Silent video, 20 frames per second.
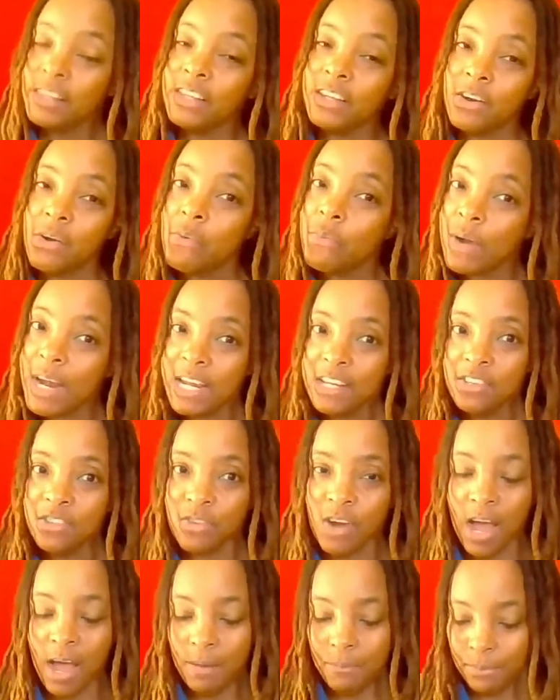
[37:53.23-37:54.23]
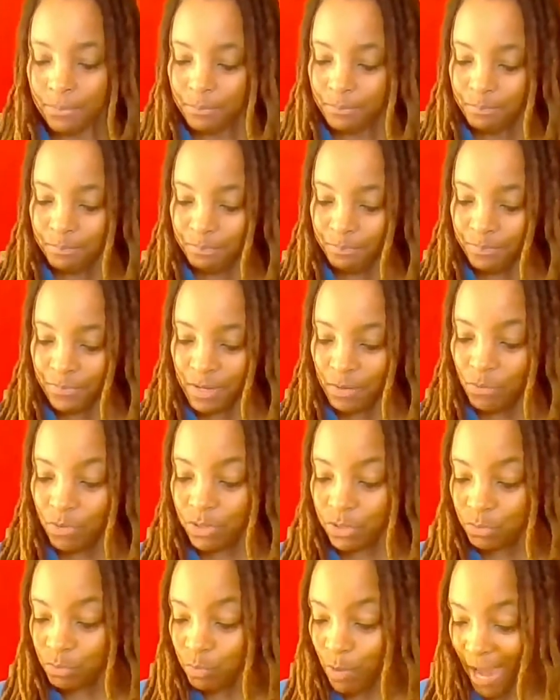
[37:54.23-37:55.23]
Little raindrop
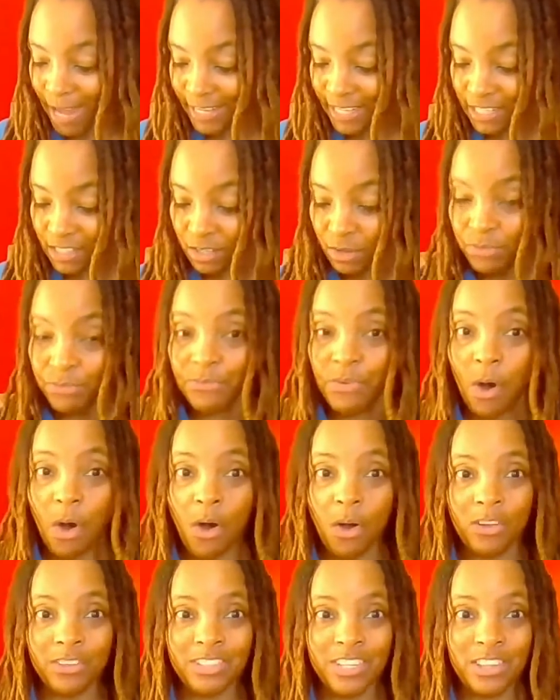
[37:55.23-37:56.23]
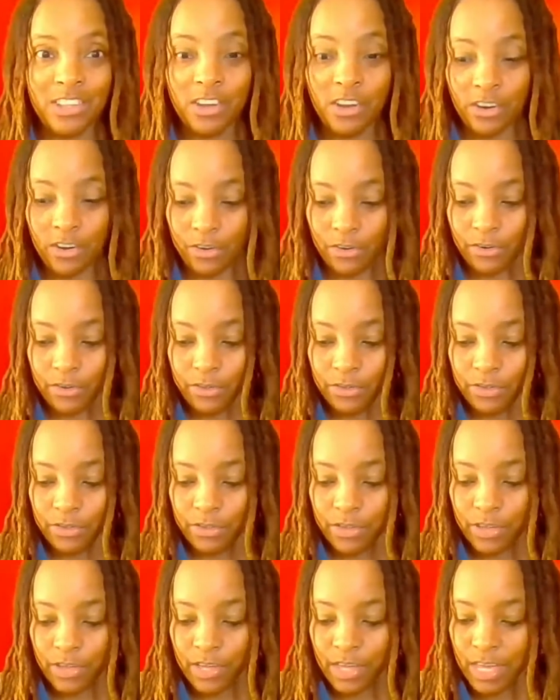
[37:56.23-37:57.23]
was ready to fall to the earth
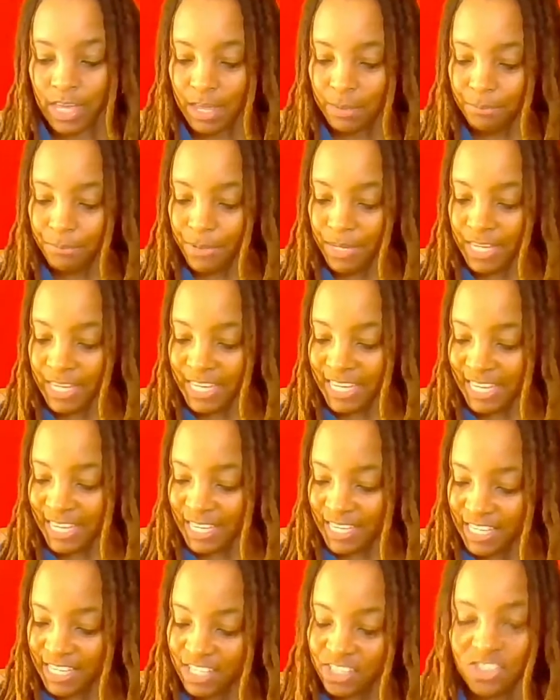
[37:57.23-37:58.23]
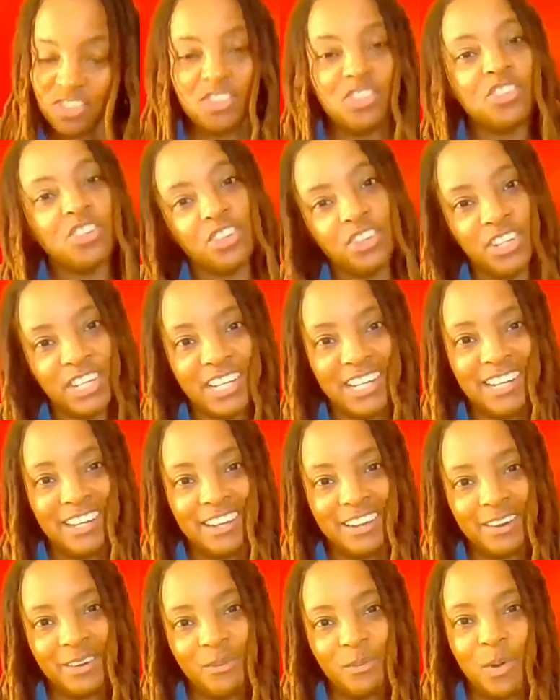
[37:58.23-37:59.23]
and begin his
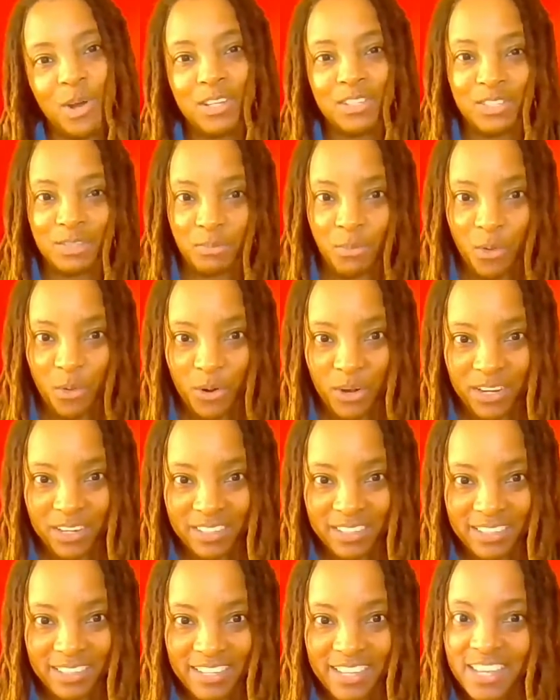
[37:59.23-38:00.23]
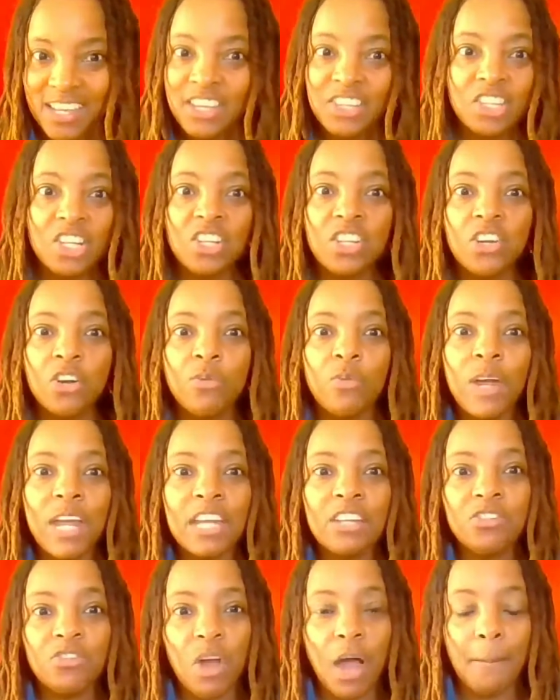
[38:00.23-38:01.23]
journey once more. So little
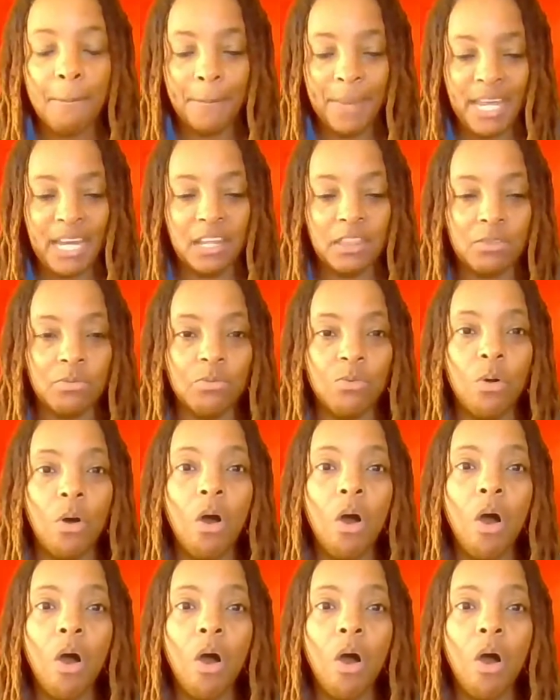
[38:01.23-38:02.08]
raindrop made it through